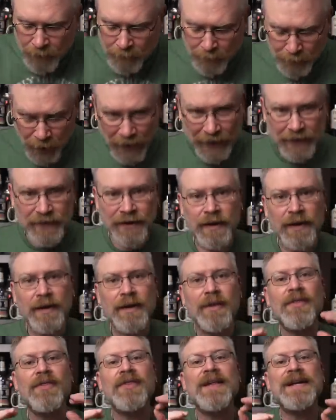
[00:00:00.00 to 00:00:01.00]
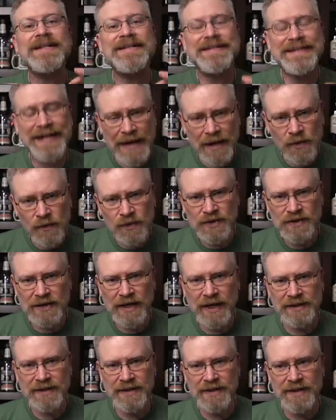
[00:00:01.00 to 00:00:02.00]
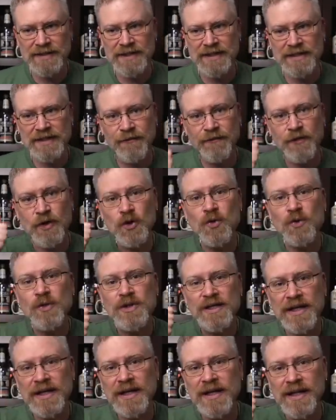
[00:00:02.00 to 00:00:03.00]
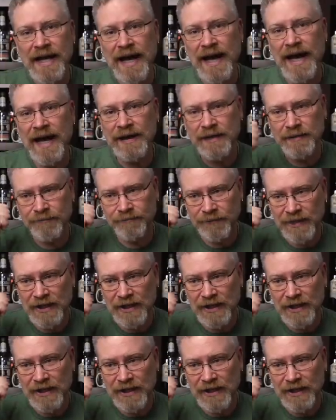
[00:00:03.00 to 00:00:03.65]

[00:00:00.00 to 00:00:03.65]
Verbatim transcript: But the downside to this is if you did that